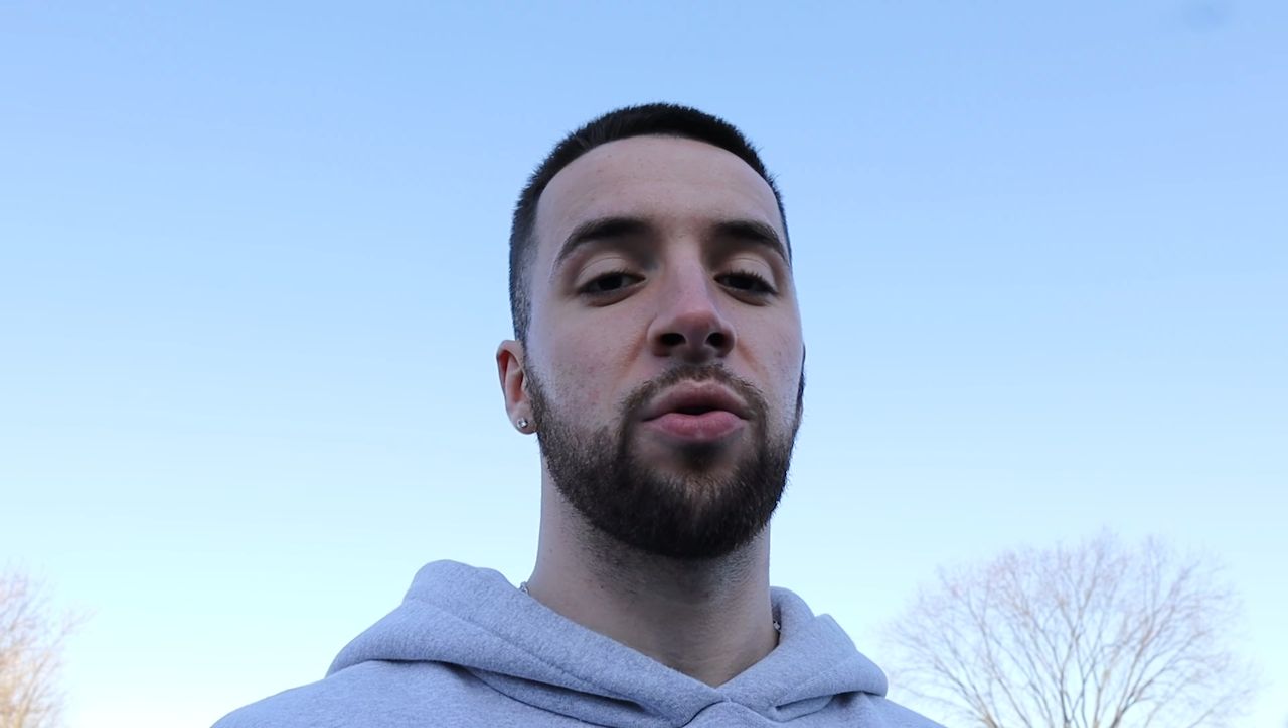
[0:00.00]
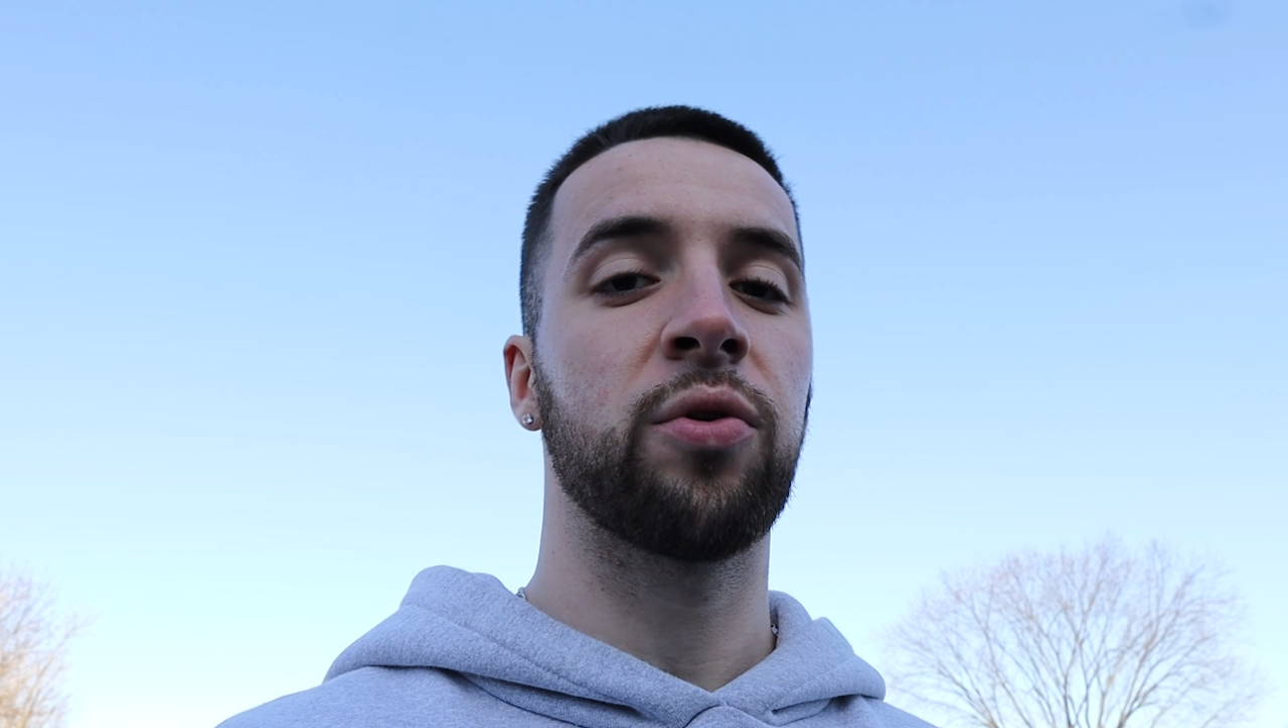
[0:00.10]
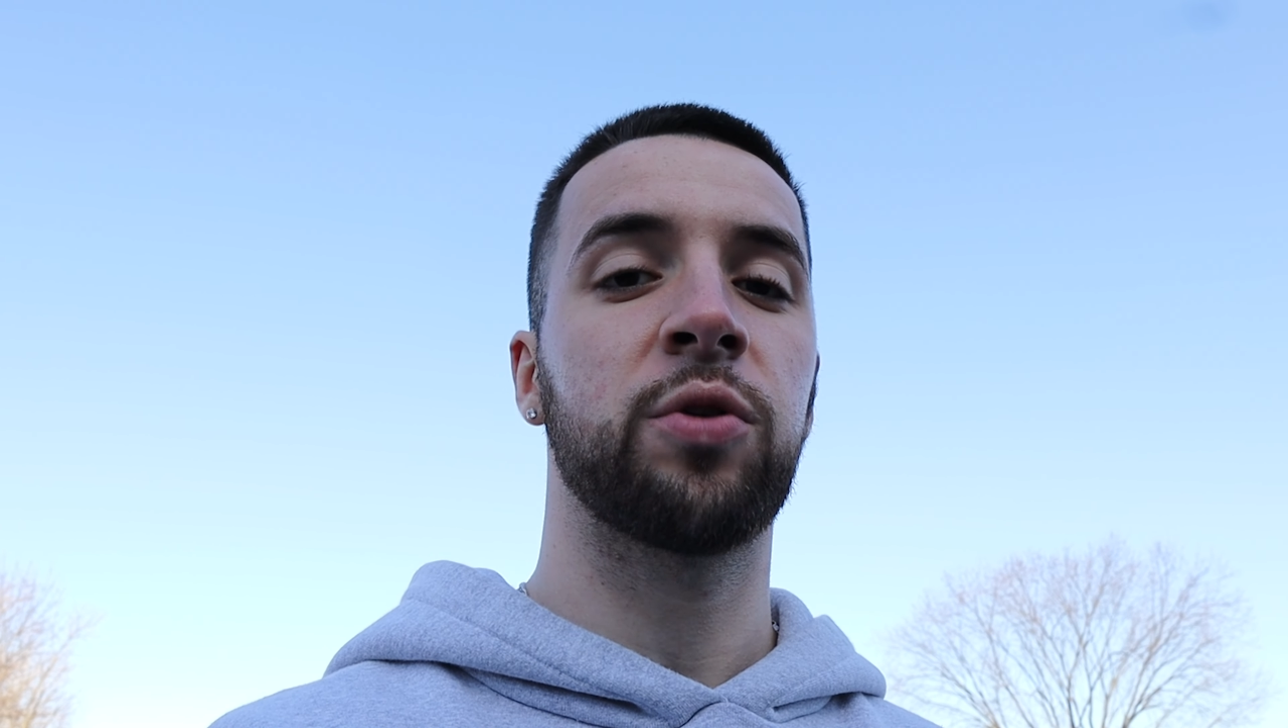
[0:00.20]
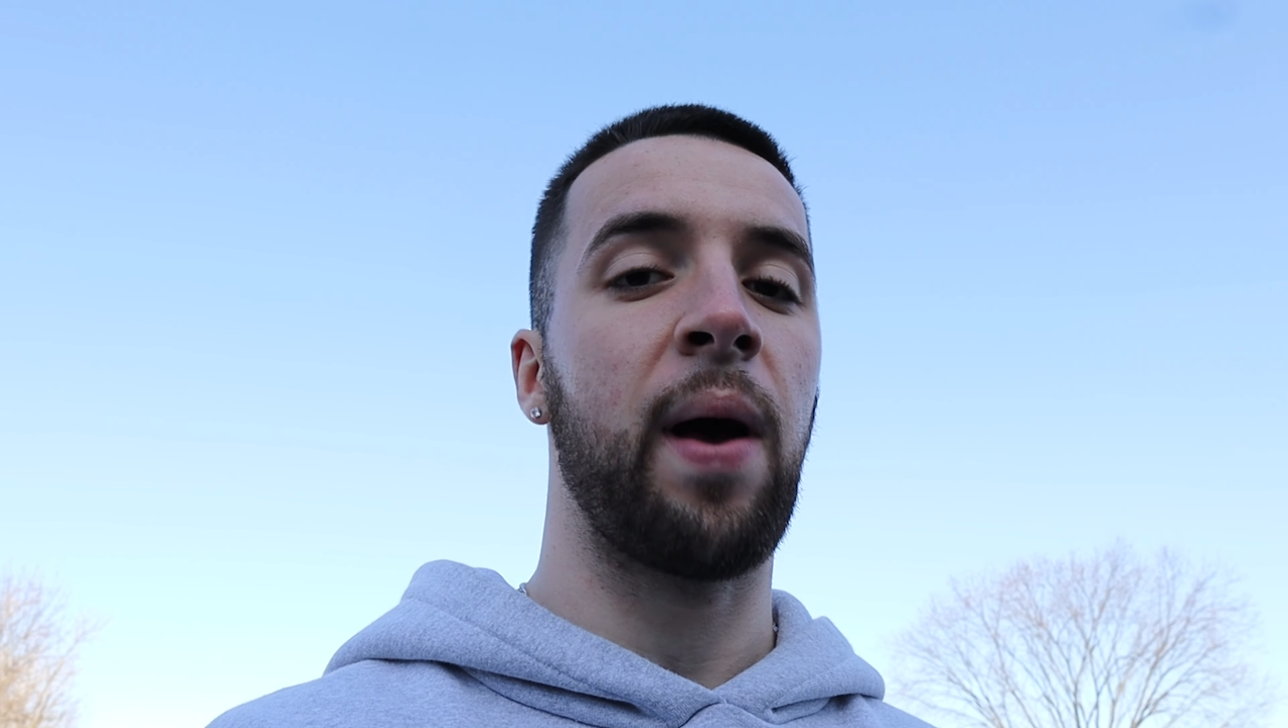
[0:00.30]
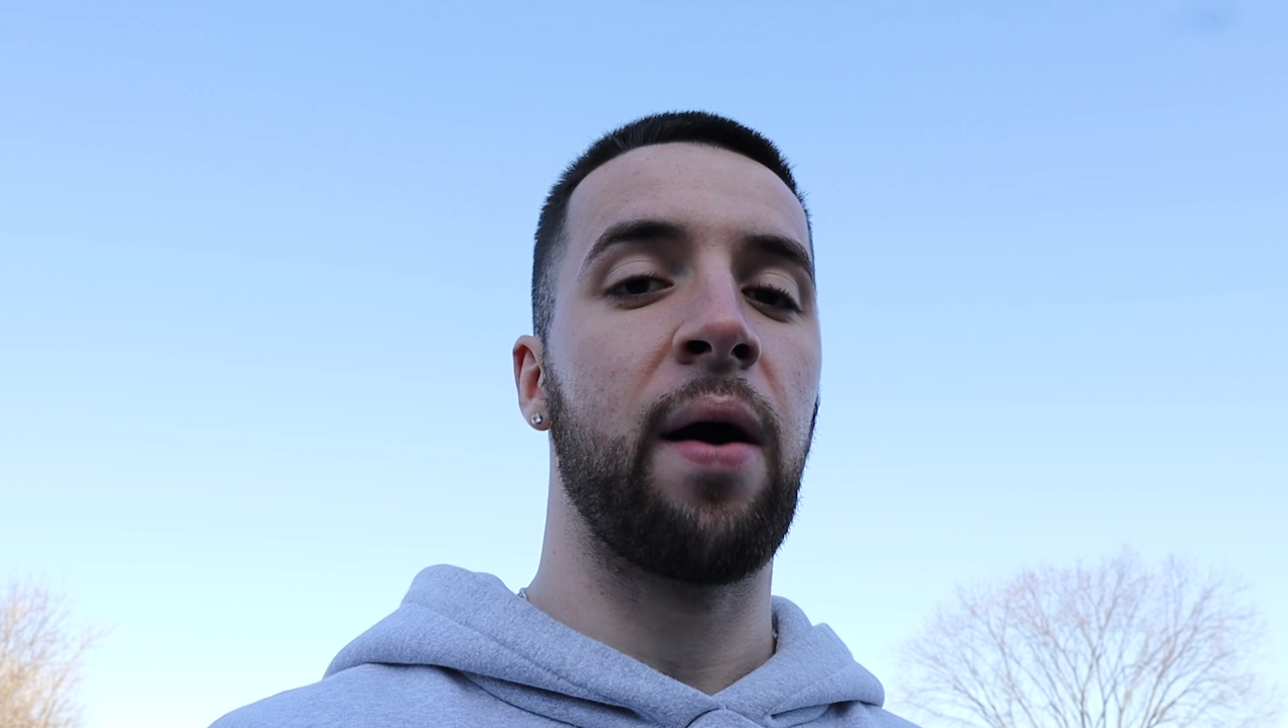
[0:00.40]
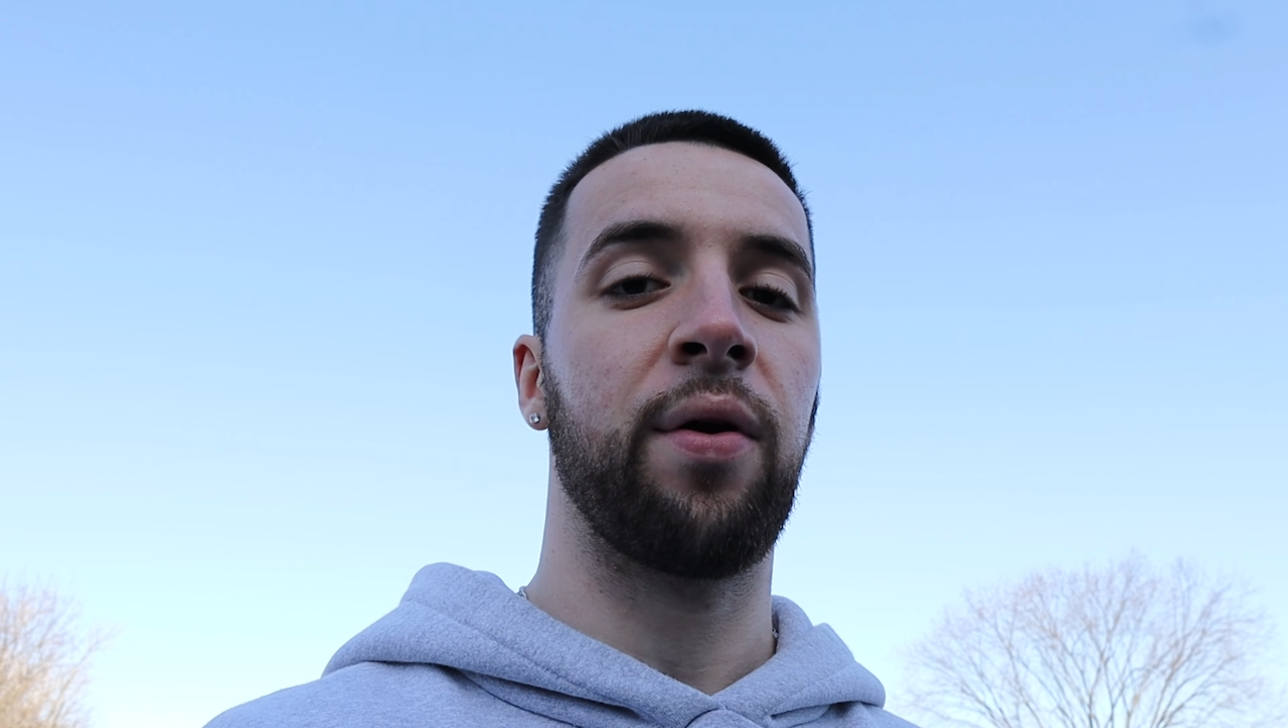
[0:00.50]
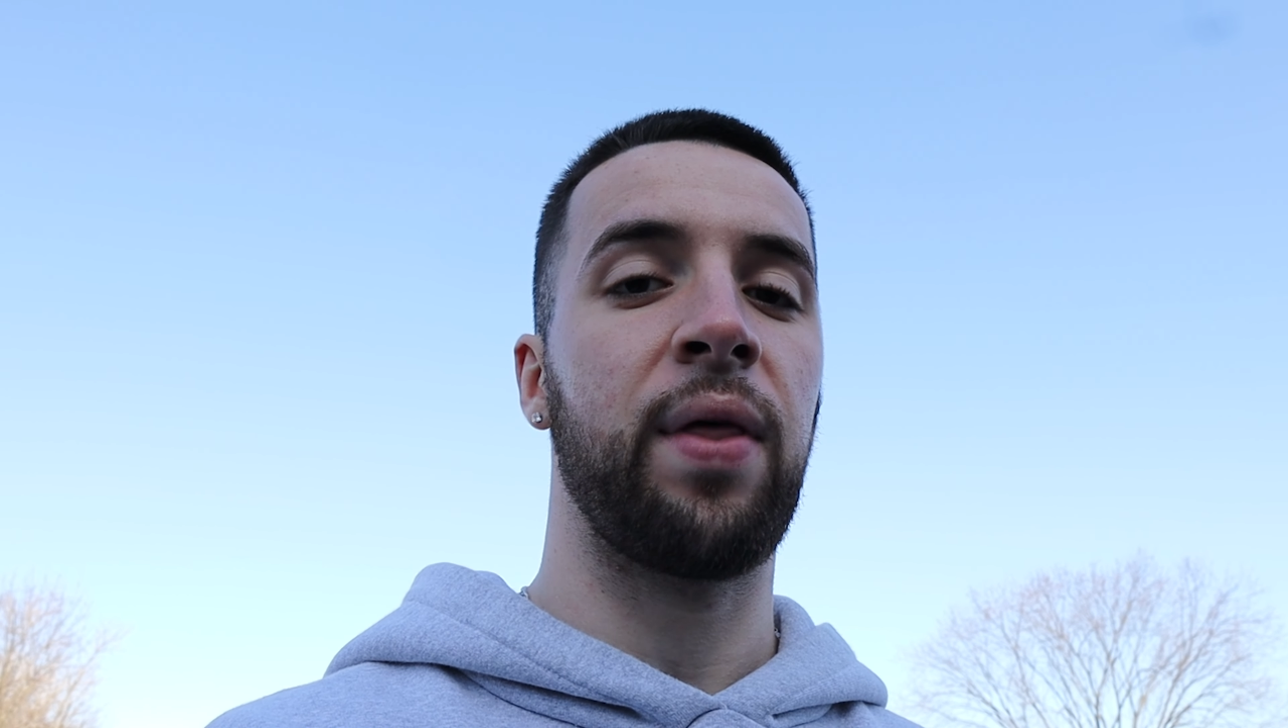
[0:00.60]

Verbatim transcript: horsepower,